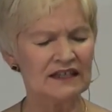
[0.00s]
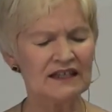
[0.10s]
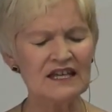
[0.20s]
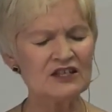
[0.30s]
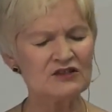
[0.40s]

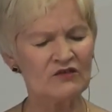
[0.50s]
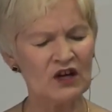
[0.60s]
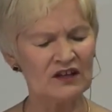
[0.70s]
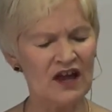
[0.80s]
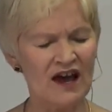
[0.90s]
in each of
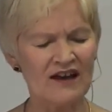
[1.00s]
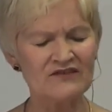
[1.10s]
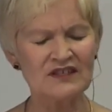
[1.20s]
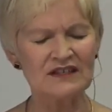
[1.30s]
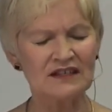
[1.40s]
our
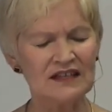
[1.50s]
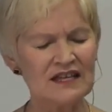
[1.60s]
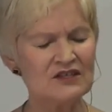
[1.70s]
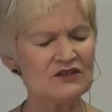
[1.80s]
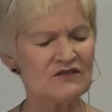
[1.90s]
lives,
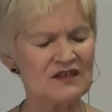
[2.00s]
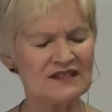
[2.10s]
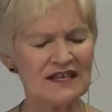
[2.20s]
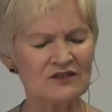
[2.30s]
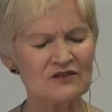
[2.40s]
in each of the
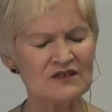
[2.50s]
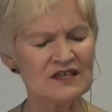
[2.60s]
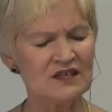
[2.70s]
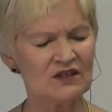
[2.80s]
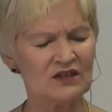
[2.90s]
centers
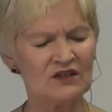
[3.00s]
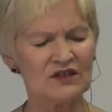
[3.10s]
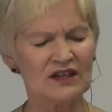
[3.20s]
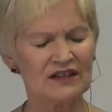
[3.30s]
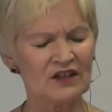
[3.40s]

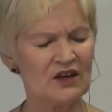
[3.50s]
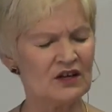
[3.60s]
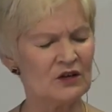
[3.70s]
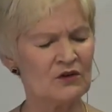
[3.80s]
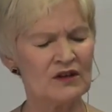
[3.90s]
here at the
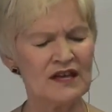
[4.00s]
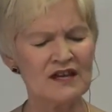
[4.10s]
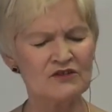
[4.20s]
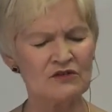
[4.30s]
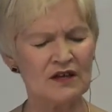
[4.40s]
Kaneohe
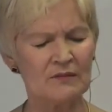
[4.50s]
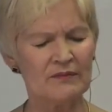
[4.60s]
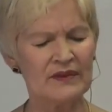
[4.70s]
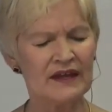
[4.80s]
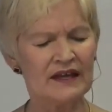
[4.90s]

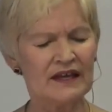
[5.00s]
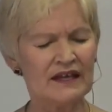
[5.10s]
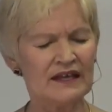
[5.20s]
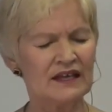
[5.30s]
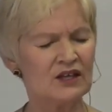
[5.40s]
Atrium,
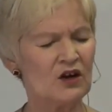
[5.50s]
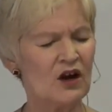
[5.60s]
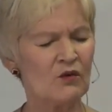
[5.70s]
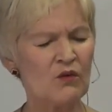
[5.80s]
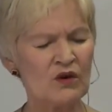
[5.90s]
in
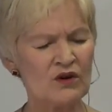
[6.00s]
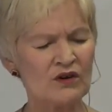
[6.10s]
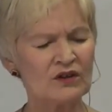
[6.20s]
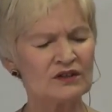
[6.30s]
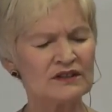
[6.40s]
our
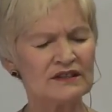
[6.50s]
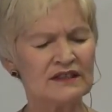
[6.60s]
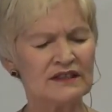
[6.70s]
world,